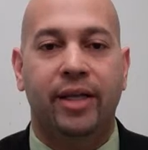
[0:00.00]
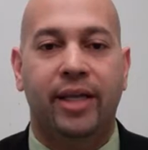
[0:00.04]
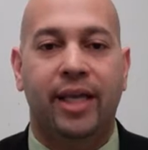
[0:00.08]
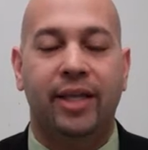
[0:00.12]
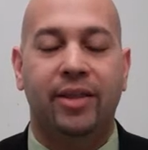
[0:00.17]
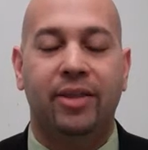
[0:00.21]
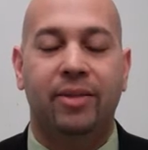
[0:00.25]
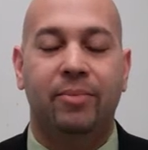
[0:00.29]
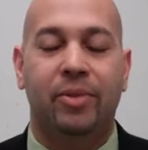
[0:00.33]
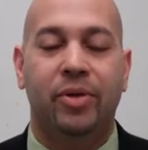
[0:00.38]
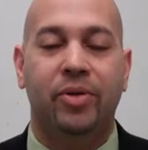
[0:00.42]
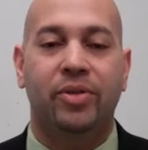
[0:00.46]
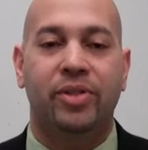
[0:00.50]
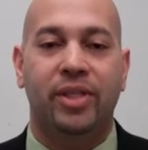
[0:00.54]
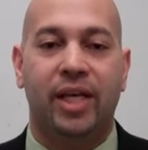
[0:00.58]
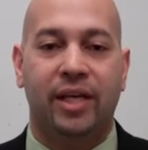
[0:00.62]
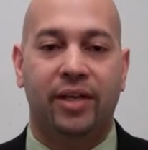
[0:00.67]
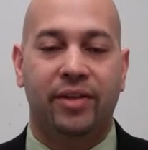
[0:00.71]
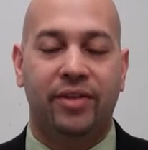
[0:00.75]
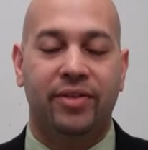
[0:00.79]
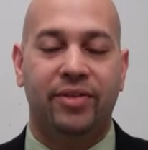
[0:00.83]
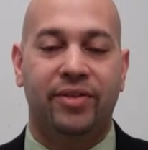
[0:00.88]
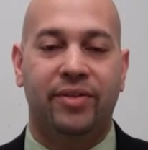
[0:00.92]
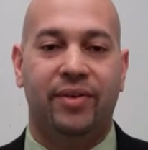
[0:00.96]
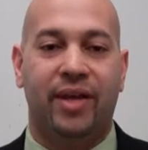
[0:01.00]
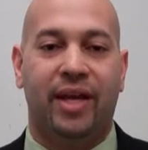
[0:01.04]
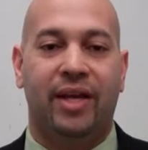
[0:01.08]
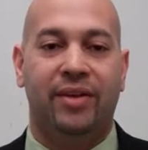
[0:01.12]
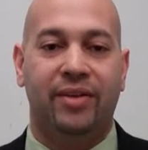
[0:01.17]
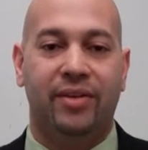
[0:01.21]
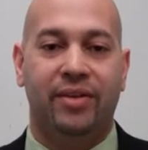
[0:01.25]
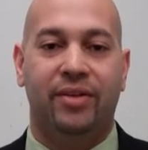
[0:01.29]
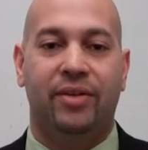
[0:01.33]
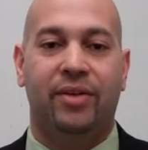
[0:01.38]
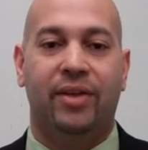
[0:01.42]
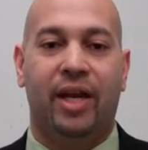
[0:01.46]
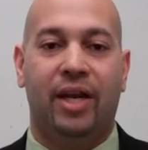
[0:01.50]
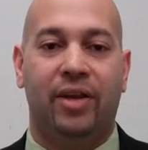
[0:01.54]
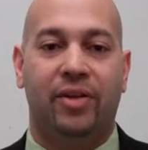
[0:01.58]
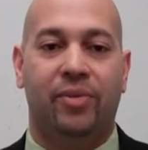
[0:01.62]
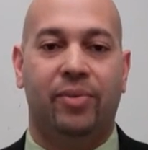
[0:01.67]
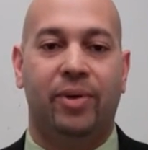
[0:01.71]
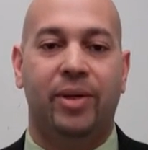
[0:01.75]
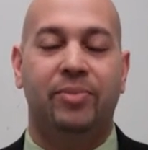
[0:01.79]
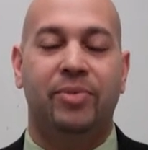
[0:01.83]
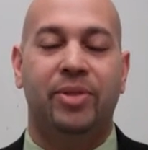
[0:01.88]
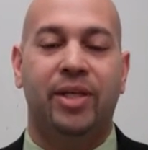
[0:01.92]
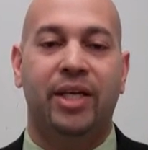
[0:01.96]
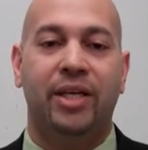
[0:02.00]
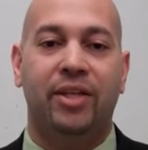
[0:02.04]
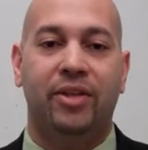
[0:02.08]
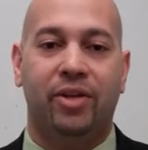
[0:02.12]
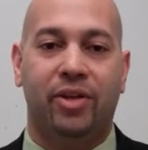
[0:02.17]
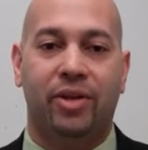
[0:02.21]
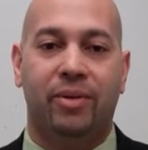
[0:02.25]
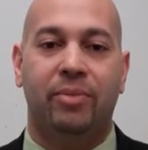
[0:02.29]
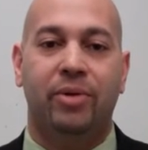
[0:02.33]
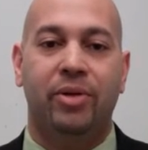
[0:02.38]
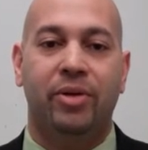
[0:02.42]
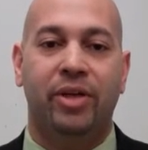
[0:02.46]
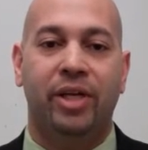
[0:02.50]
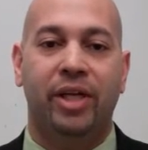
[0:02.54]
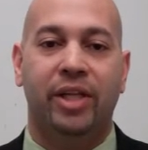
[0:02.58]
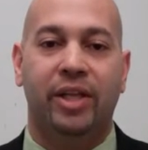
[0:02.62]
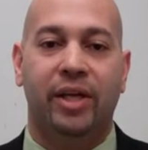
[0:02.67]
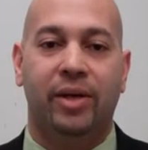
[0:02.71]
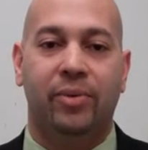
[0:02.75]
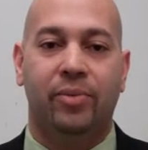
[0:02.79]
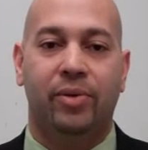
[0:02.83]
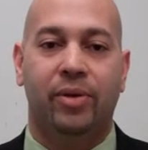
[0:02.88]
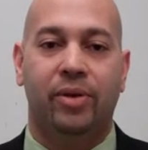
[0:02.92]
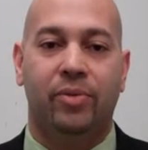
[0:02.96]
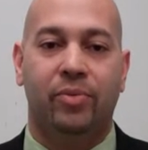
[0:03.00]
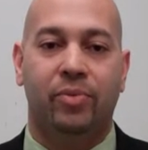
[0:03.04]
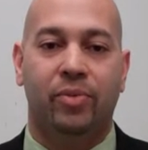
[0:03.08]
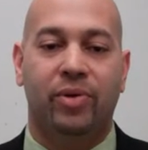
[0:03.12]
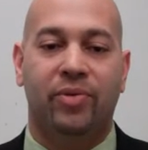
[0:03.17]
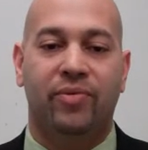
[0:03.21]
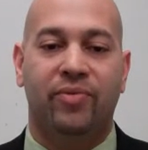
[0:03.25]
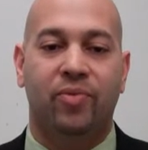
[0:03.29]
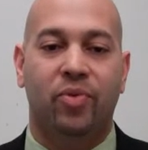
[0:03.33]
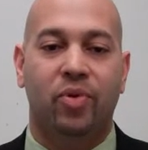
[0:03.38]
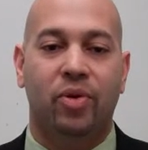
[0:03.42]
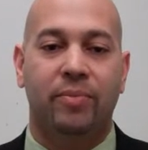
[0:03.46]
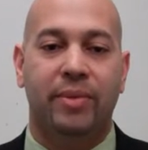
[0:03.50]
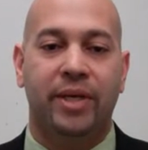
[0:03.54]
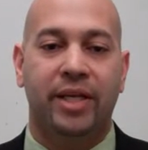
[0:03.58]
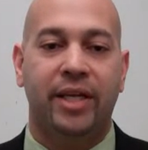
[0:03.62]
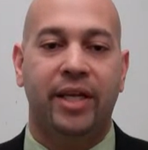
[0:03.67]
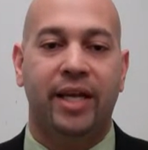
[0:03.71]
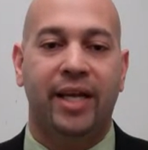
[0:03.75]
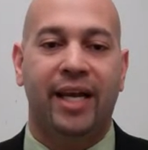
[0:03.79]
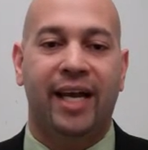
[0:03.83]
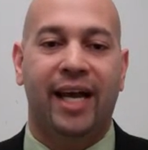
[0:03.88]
Get the most out of this, out of the website and the community that we're forming,